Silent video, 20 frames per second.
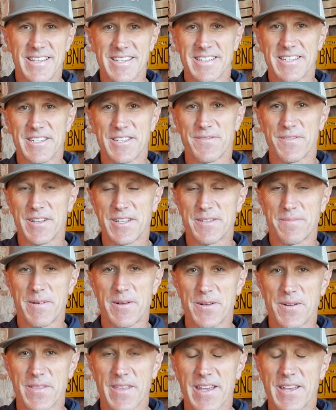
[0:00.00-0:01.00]
this is Vince
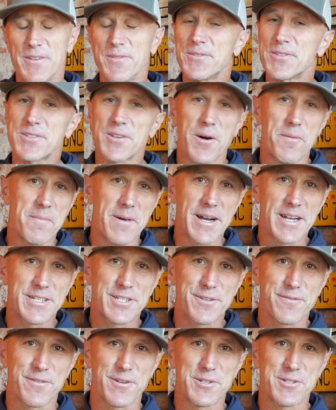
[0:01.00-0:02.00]
Miller. Thank you so
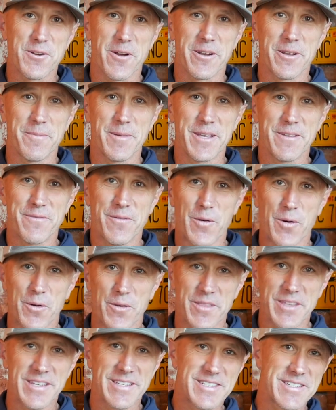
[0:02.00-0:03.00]
much for joining me for
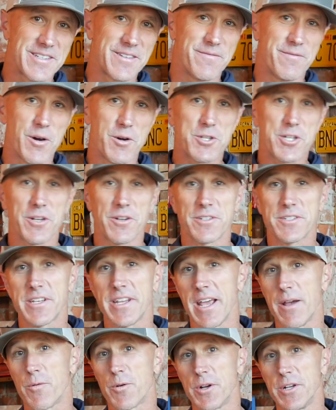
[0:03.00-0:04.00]
this devotional.
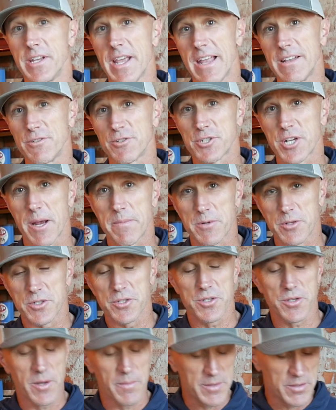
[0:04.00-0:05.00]
Today we're in Daniel chapter
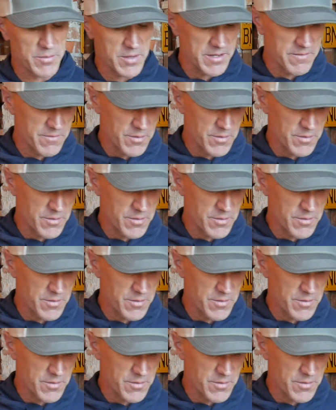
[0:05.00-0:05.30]
two. I'm going to read